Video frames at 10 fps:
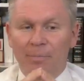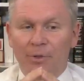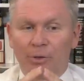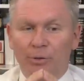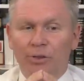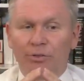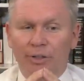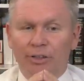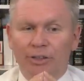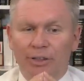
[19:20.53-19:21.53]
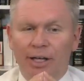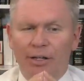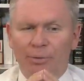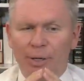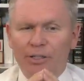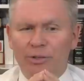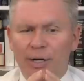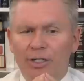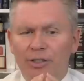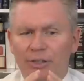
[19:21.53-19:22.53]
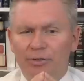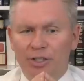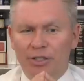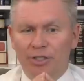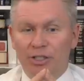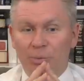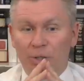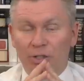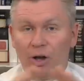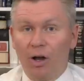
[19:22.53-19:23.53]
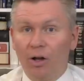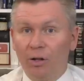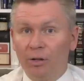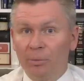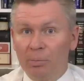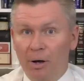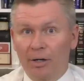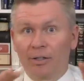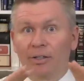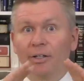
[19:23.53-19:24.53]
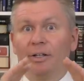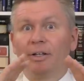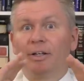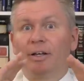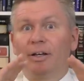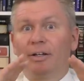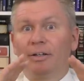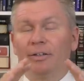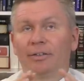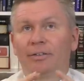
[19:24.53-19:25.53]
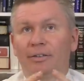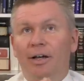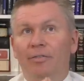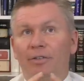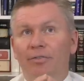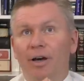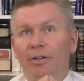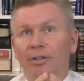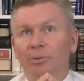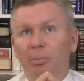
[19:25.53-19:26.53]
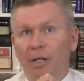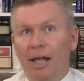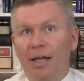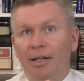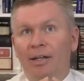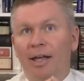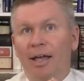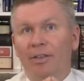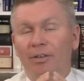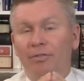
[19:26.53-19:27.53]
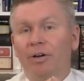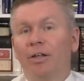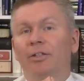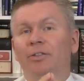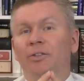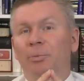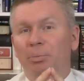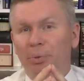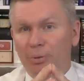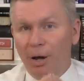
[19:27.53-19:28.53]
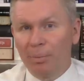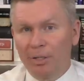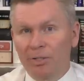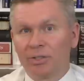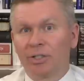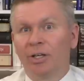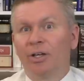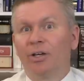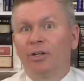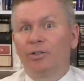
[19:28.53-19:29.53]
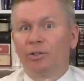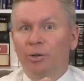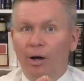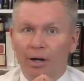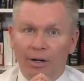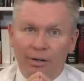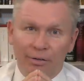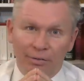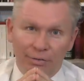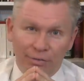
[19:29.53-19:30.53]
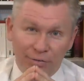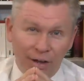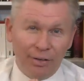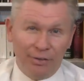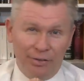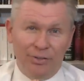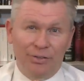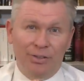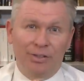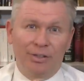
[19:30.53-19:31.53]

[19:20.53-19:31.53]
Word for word: The crucifixion and resurrection of Jesus was all part of the Father's plan and the Father's promise to our fathers,